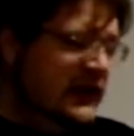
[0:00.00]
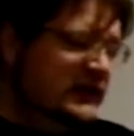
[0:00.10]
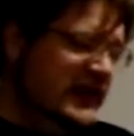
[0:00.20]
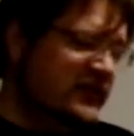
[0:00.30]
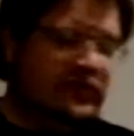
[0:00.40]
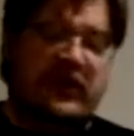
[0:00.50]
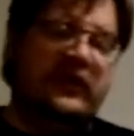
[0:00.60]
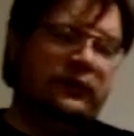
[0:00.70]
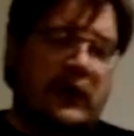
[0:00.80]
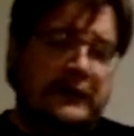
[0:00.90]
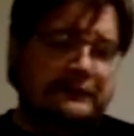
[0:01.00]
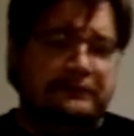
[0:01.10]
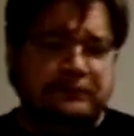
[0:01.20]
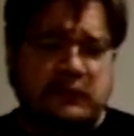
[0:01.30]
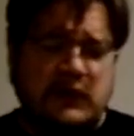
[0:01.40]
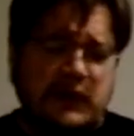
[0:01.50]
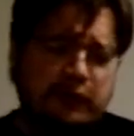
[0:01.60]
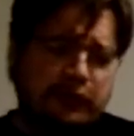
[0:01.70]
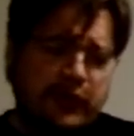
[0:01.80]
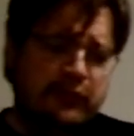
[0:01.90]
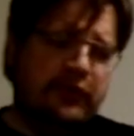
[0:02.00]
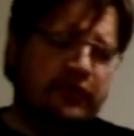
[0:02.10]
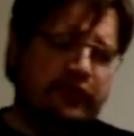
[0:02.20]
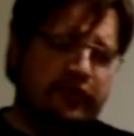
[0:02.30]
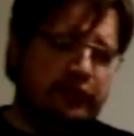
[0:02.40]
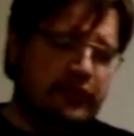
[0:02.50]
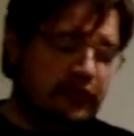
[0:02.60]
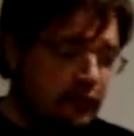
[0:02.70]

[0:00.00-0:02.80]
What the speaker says: Now, the second one comes from my own personal experience.